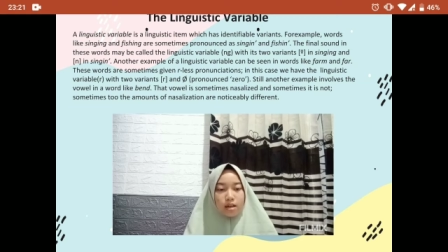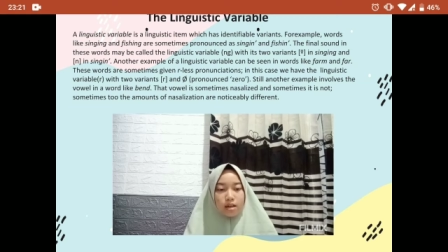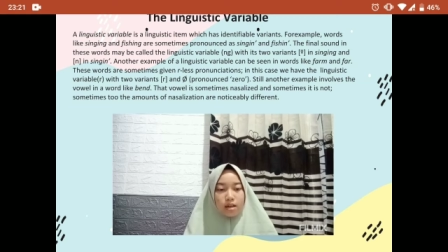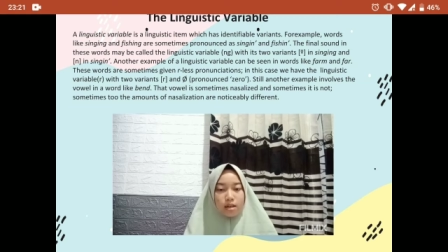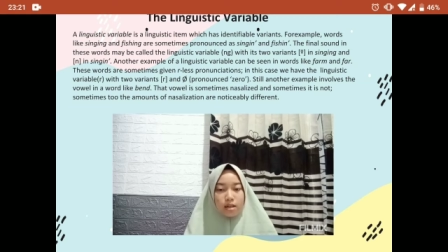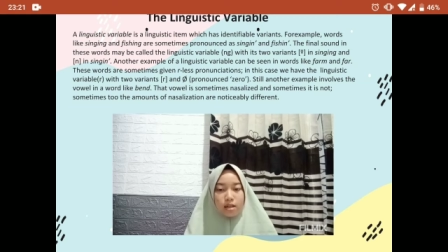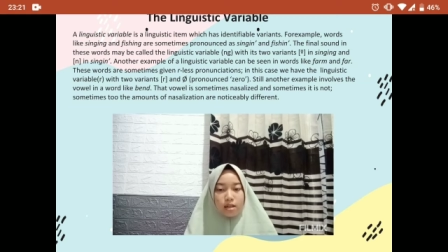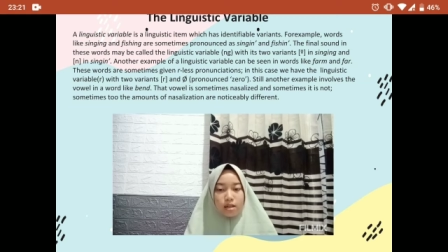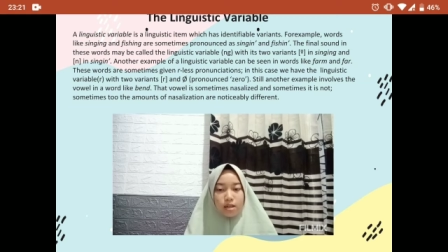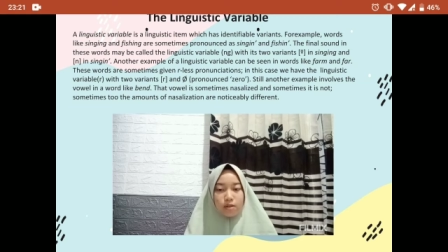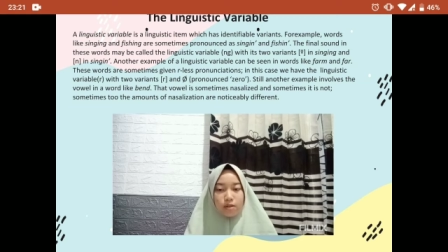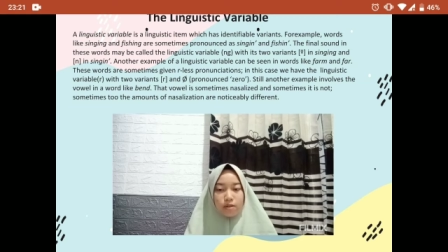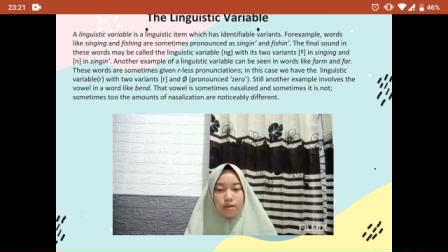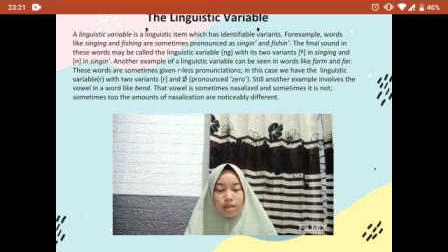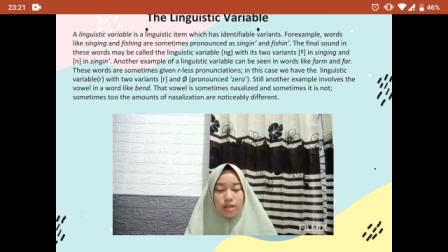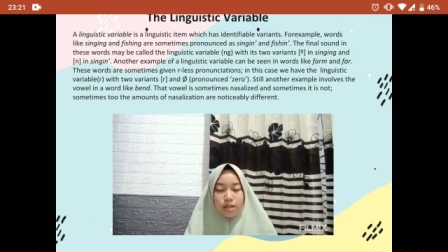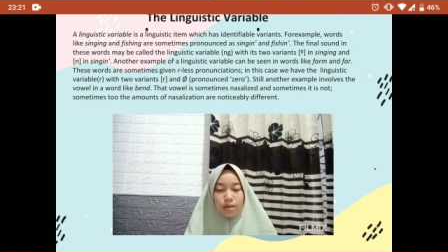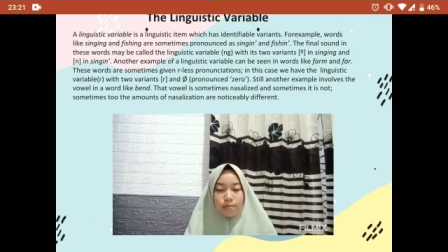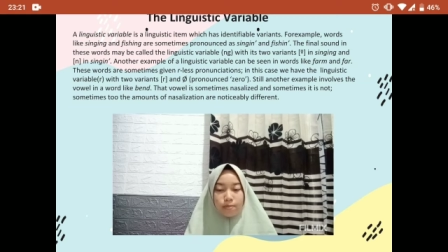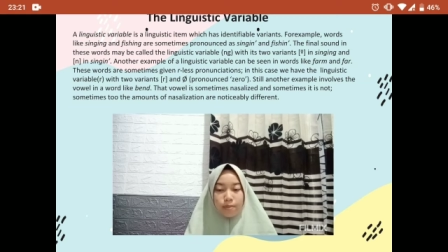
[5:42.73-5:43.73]
a
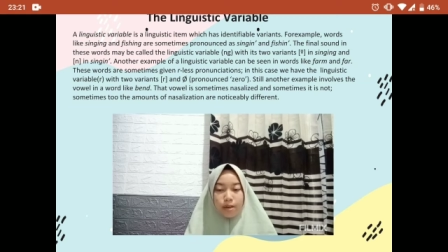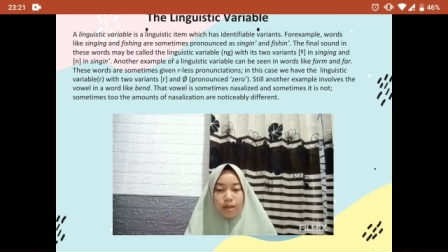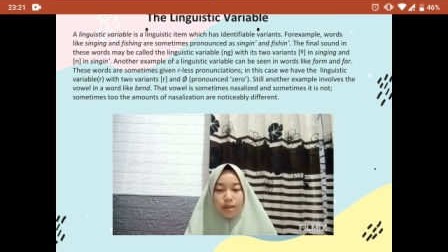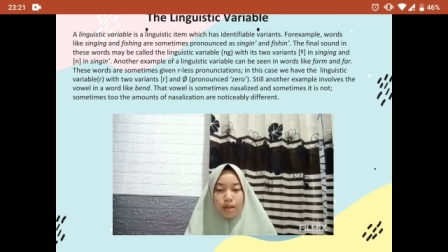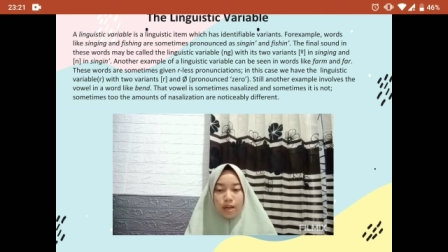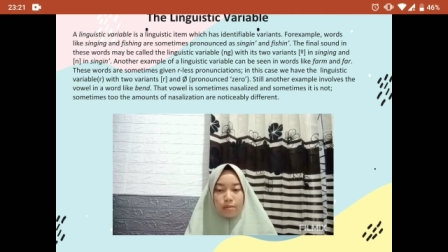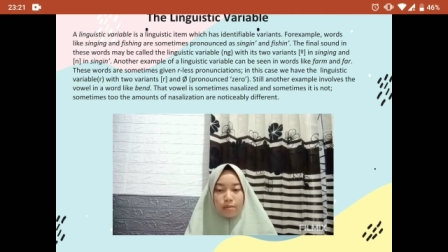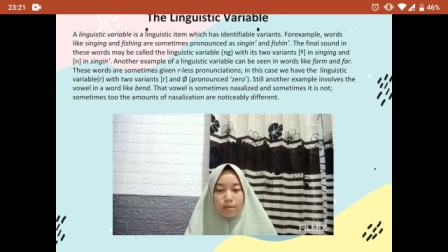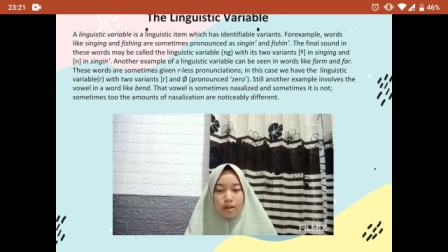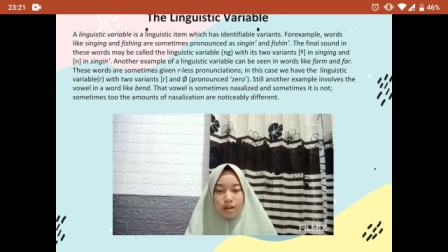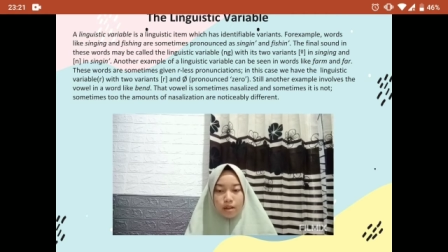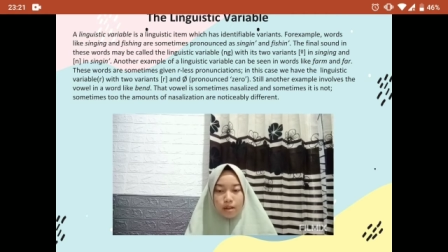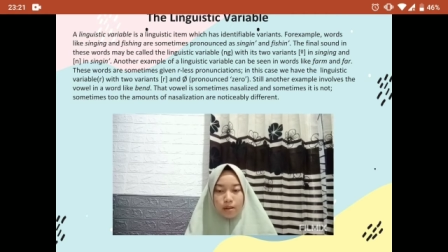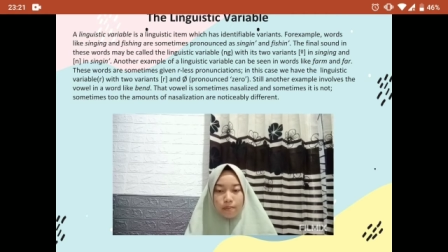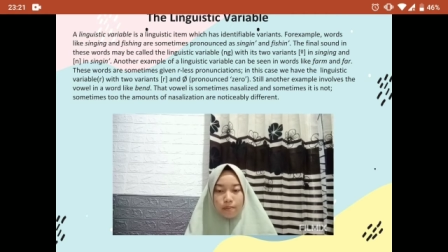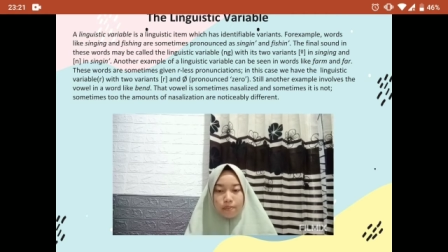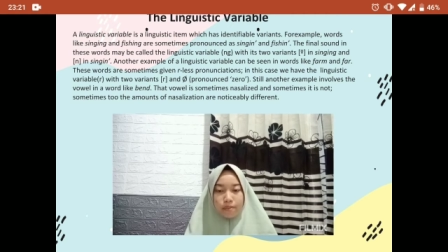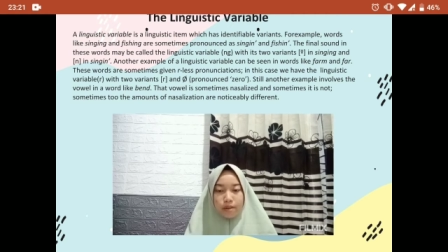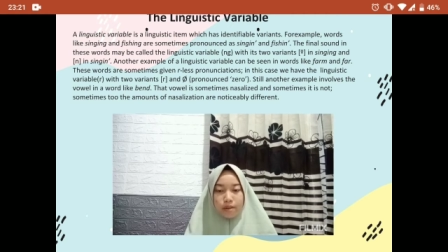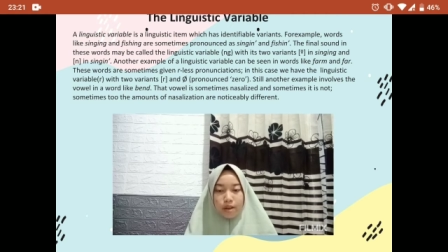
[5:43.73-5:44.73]
linguistic variable,
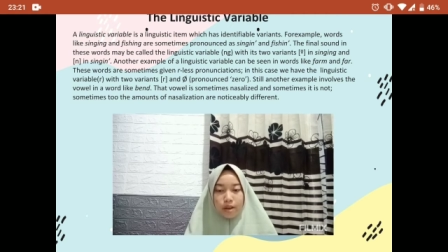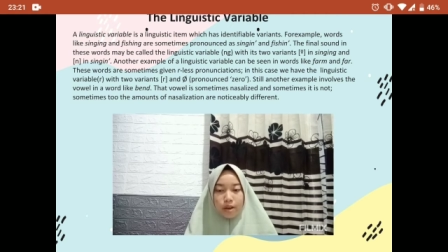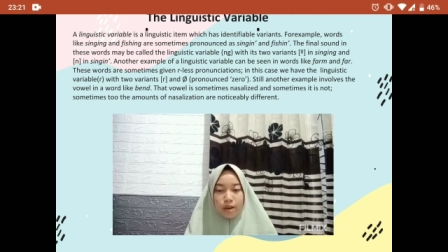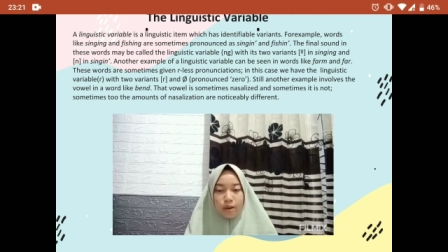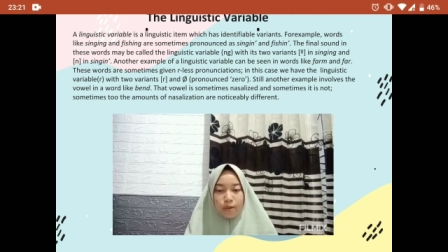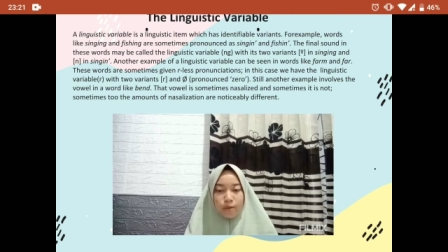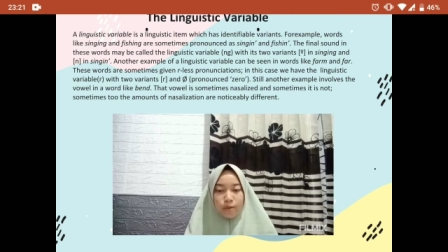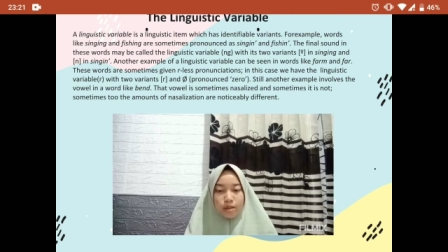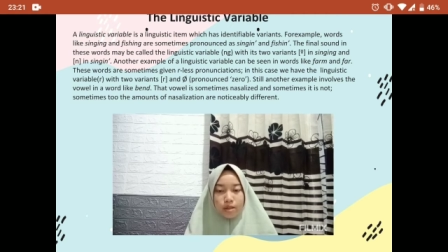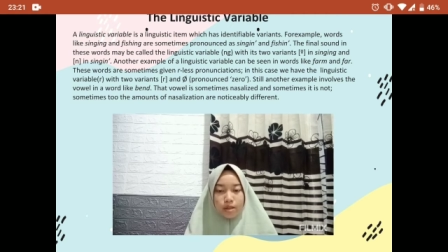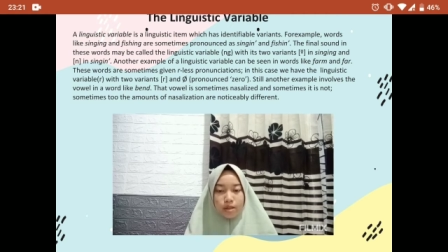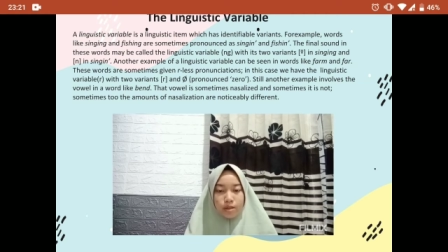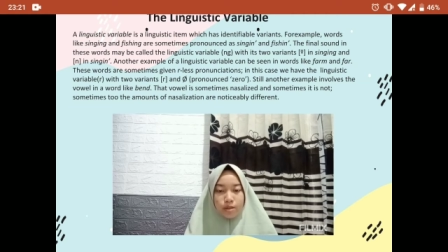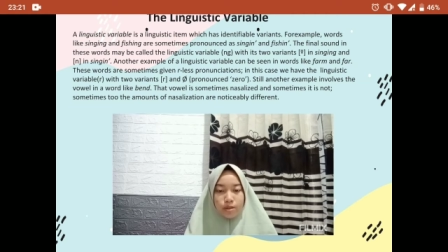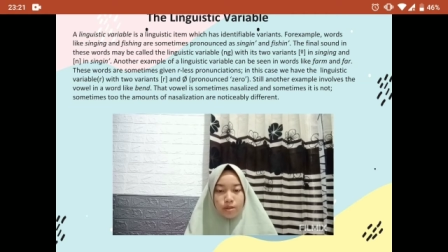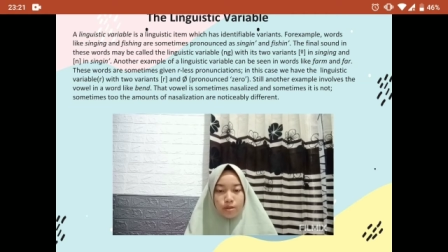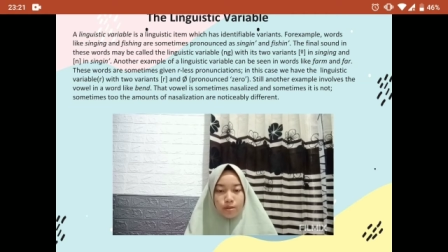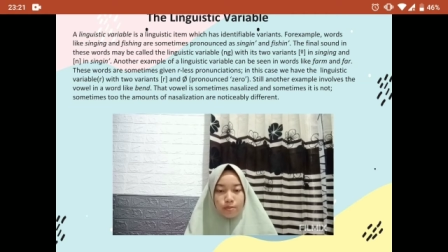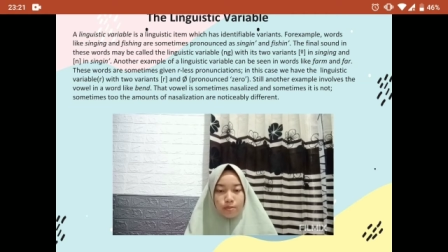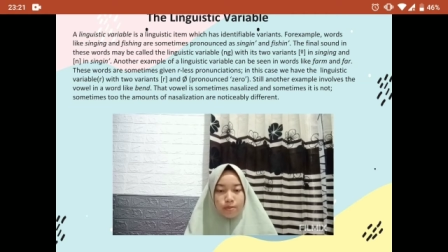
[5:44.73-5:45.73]
which is
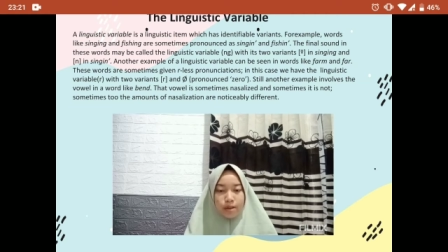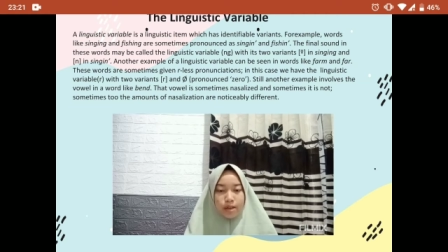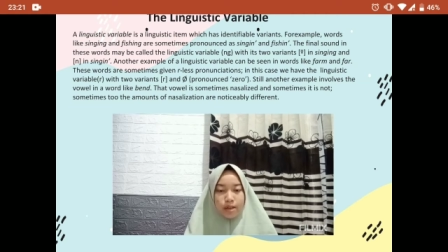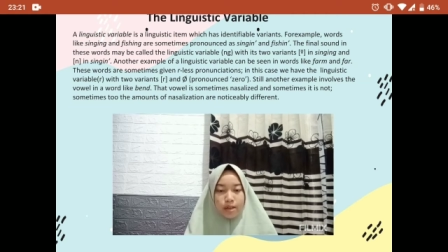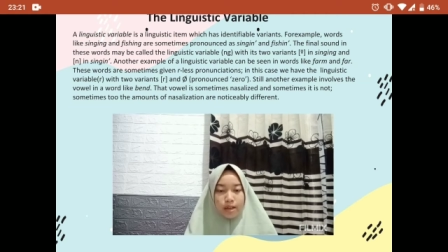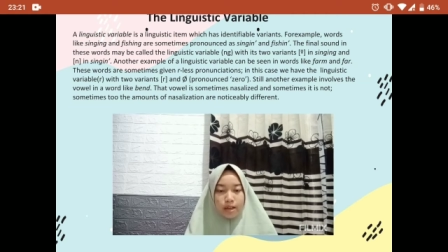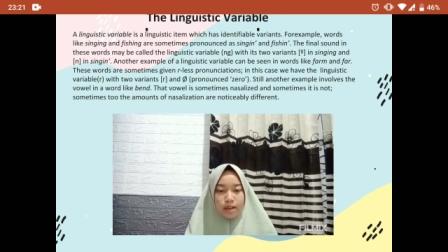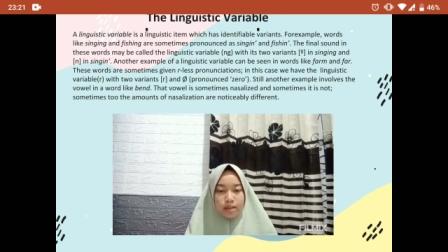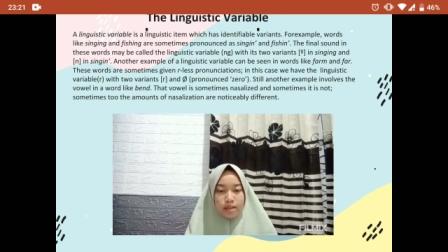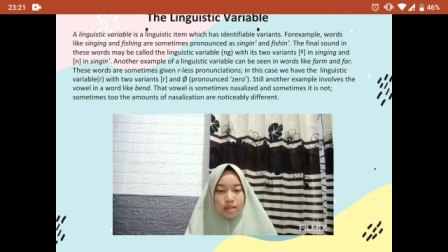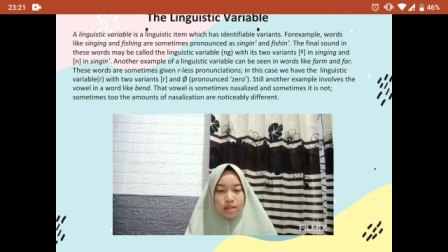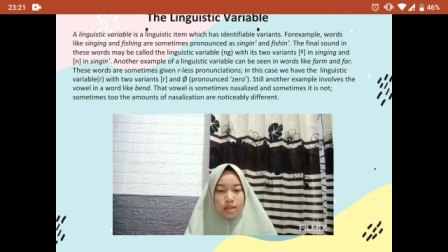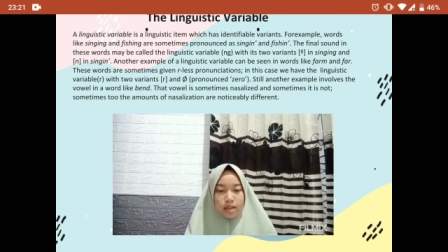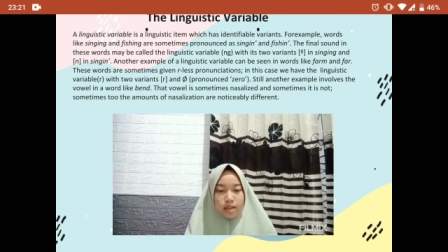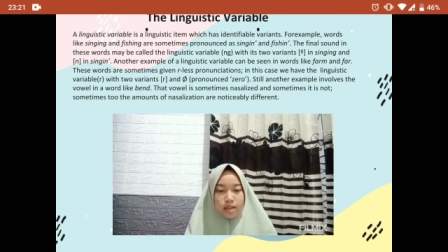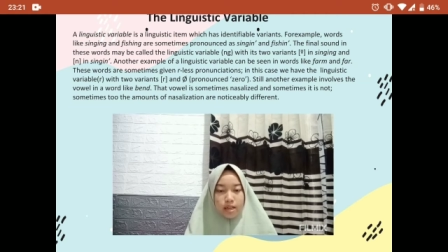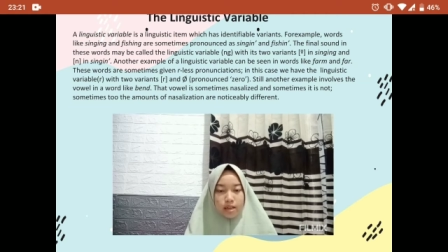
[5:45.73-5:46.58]
two variants.